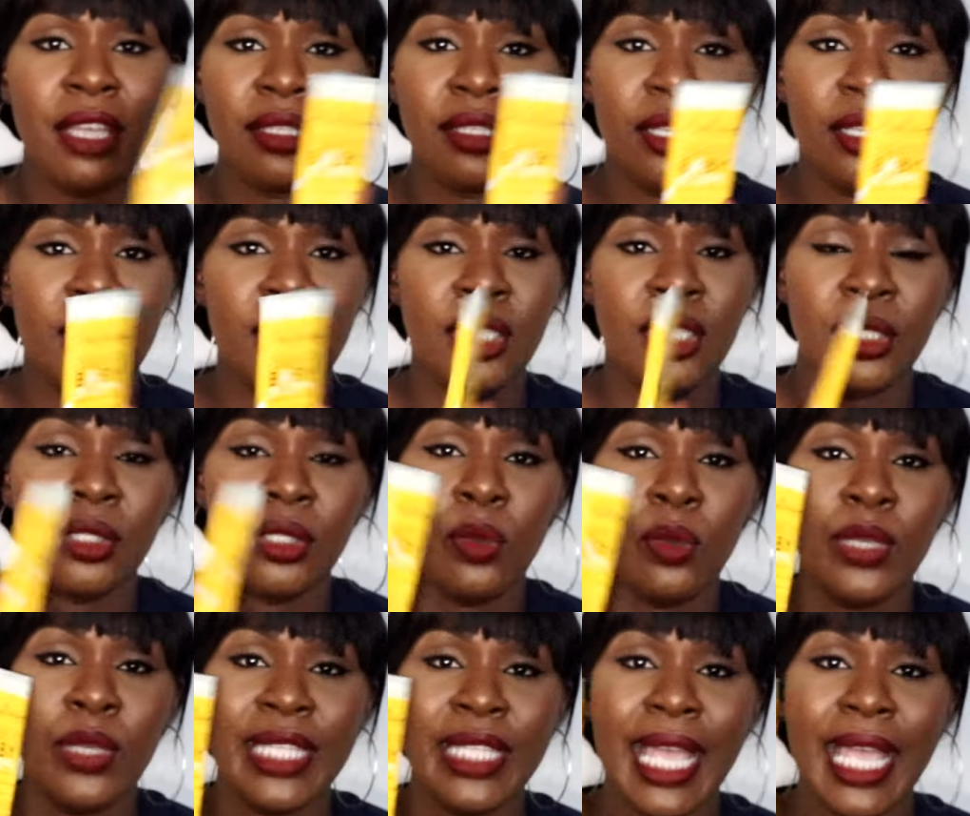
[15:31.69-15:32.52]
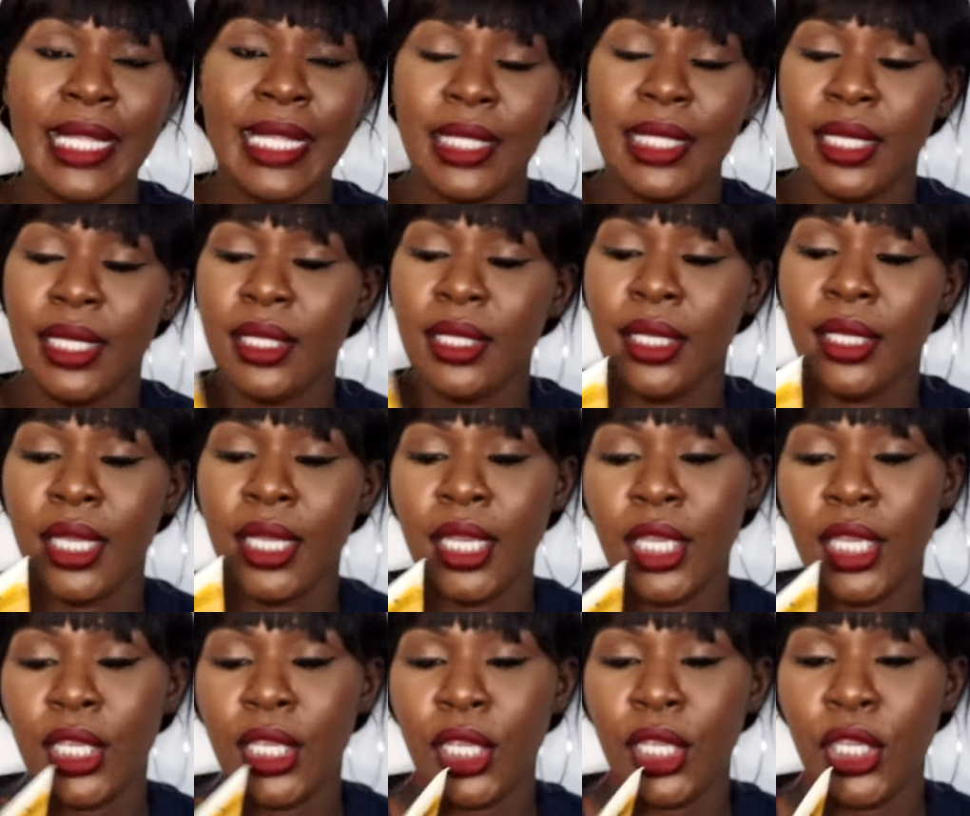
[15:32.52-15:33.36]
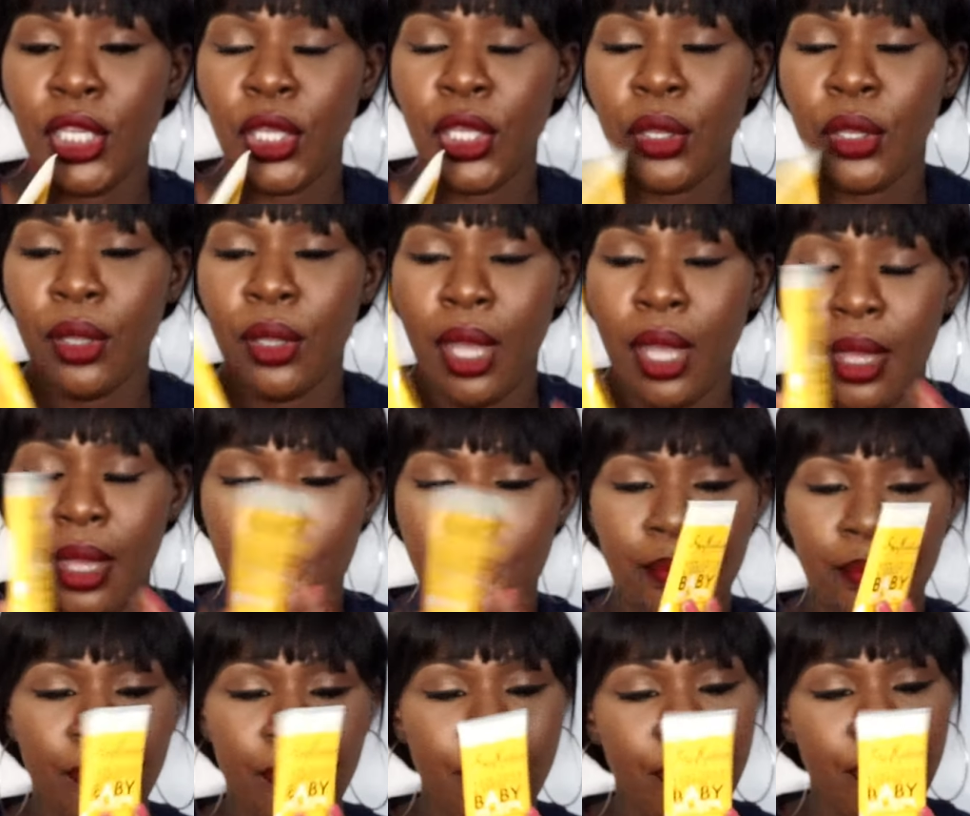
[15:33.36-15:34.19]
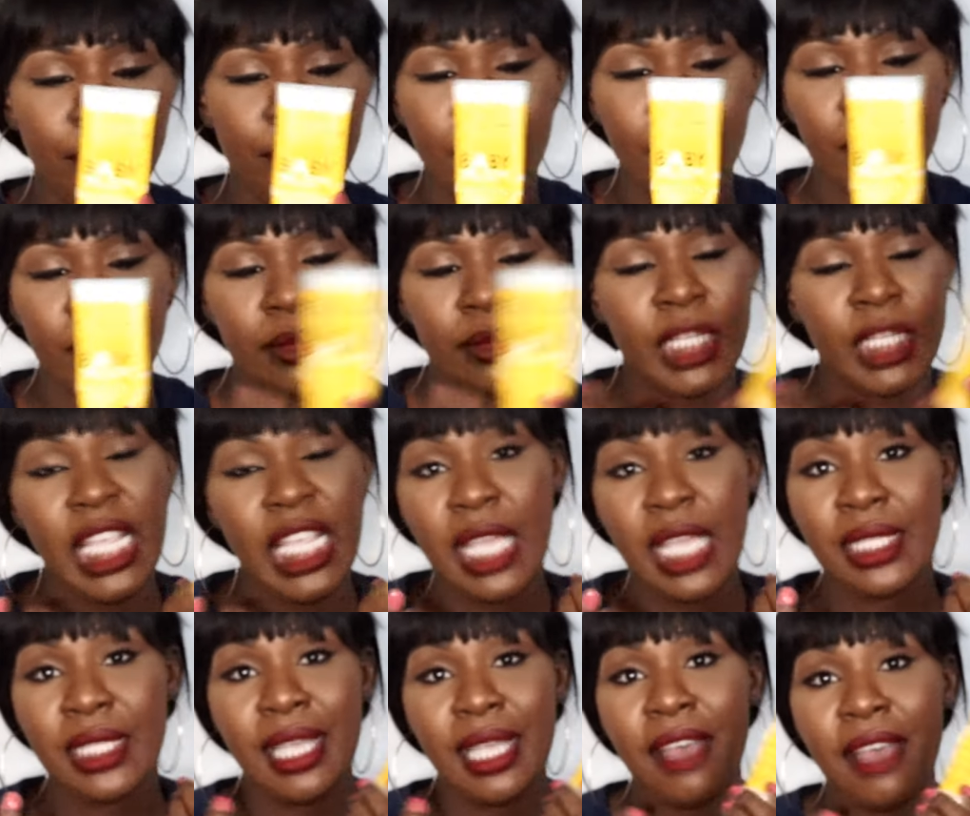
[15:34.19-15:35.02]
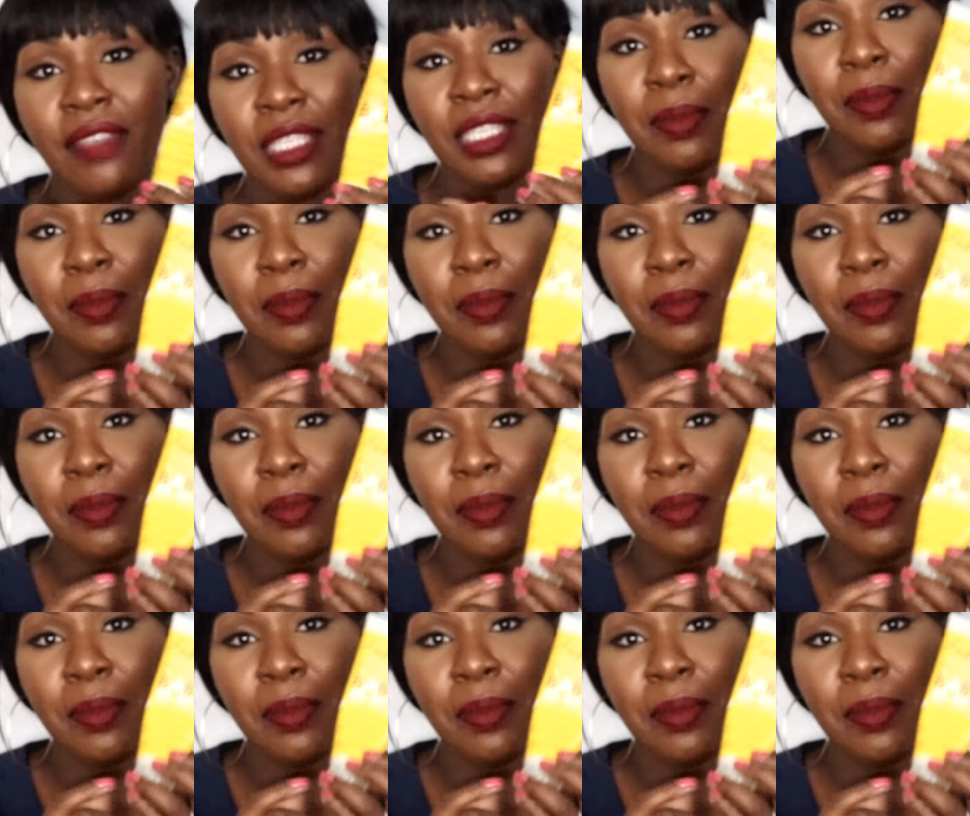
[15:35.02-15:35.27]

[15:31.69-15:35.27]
So it's just always handy, you know, to have this